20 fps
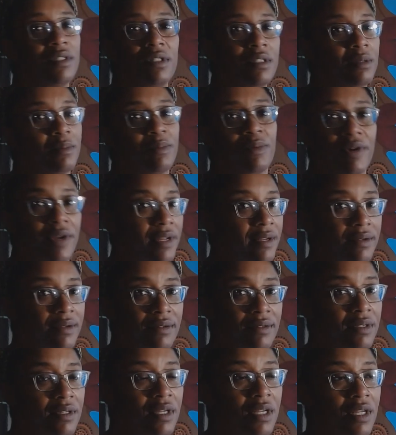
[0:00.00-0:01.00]
is a print.
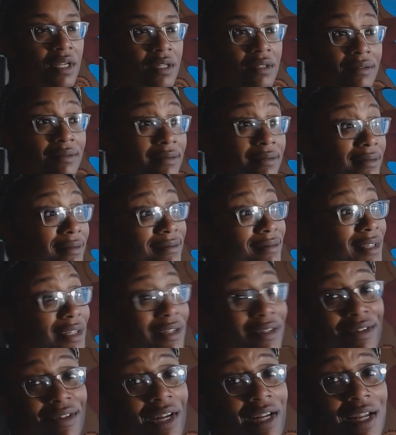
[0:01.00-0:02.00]

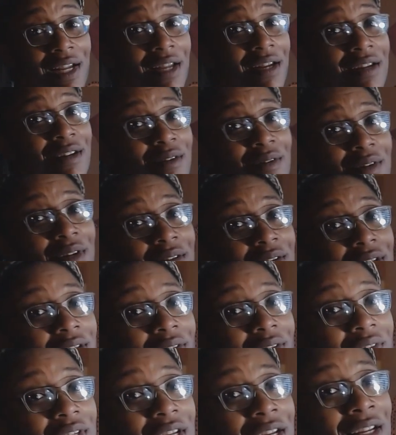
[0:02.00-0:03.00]
No, I kind of know what I'm
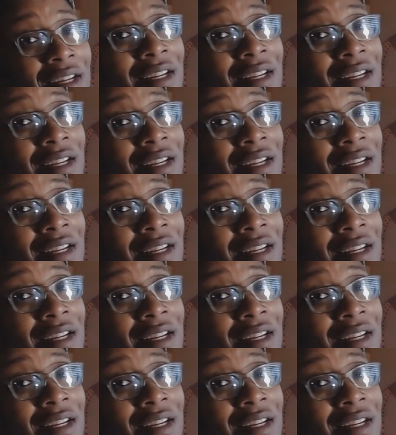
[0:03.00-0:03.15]
doing.